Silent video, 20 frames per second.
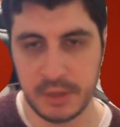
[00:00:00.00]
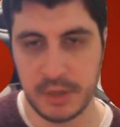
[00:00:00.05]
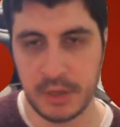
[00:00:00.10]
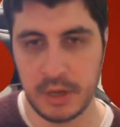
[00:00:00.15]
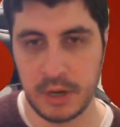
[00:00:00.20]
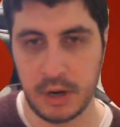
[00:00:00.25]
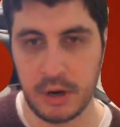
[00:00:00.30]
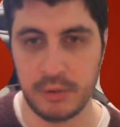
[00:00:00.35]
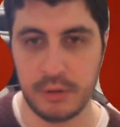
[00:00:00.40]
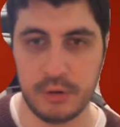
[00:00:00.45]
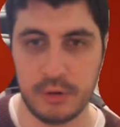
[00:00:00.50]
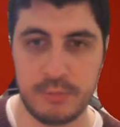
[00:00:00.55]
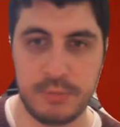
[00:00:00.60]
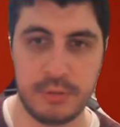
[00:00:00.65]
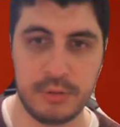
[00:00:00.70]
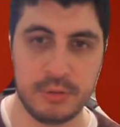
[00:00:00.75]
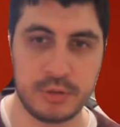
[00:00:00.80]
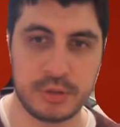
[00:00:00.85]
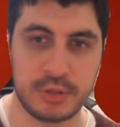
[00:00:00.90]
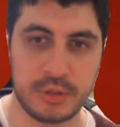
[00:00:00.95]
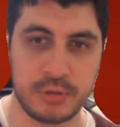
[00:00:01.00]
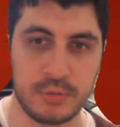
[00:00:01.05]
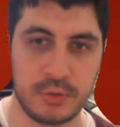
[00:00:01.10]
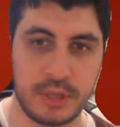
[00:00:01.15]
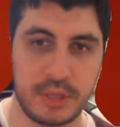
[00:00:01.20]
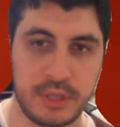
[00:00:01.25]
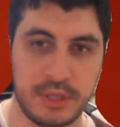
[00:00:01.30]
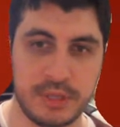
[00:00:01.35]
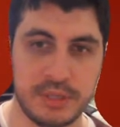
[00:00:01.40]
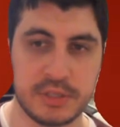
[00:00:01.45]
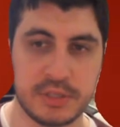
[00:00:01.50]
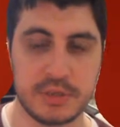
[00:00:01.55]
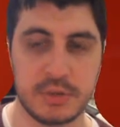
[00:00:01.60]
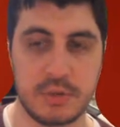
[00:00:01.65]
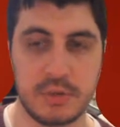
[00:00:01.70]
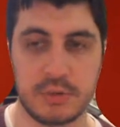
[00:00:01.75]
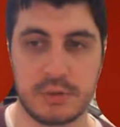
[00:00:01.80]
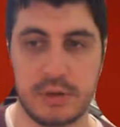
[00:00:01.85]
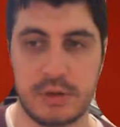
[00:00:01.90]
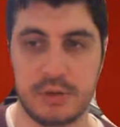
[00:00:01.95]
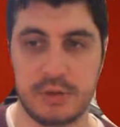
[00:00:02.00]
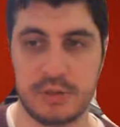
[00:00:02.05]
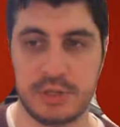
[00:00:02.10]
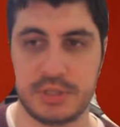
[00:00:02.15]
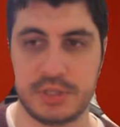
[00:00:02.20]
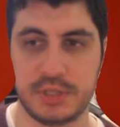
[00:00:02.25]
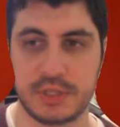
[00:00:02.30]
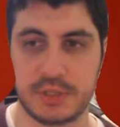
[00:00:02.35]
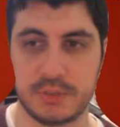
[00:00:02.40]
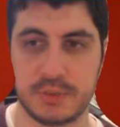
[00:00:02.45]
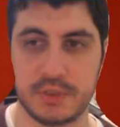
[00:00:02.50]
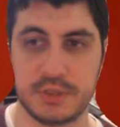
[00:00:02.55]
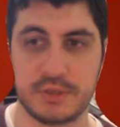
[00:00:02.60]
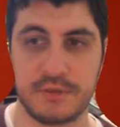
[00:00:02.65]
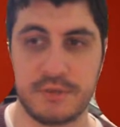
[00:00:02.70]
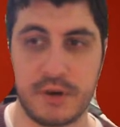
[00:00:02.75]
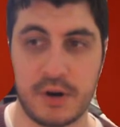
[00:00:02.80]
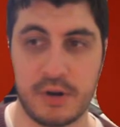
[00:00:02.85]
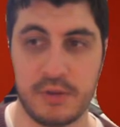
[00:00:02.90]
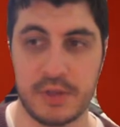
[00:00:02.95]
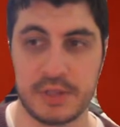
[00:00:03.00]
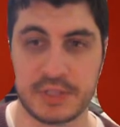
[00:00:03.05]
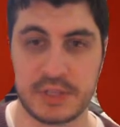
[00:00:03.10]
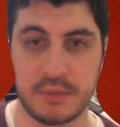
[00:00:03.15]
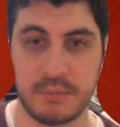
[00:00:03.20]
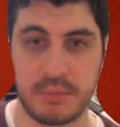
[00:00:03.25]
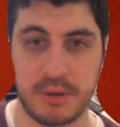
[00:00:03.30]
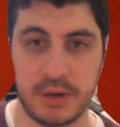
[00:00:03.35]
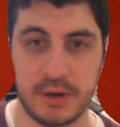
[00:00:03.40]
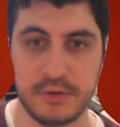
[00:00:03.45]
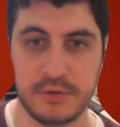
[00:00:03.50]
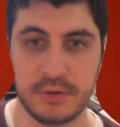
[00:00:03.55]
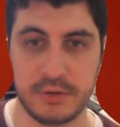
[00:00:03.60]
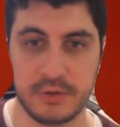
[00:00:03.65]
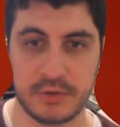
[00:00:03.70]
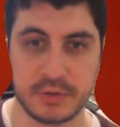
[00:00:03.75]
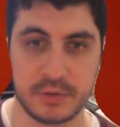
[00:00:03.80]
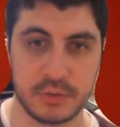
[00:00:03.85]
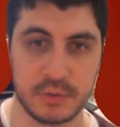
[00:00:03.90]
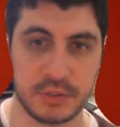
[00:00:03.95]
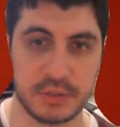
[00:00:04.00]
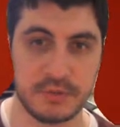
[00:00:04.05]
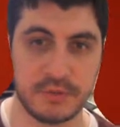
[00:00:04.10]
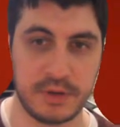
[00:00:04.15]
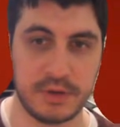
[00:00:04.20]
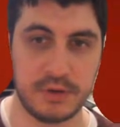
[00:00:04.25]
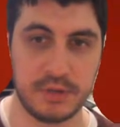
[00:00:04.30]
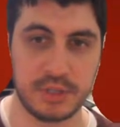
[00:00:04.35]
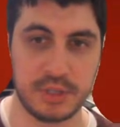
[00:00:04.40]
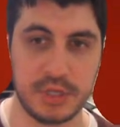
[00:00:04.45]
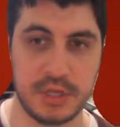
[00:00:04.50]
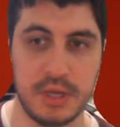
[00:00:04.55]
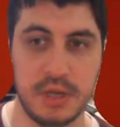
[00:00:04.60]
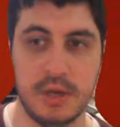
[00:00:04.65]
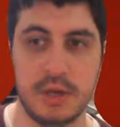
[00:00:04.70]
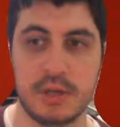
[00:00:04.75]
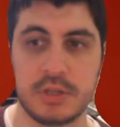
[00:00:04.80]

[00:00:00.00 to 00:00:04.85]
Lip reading: Although pollution related to solar energy systems is far less compared to other sources of energy,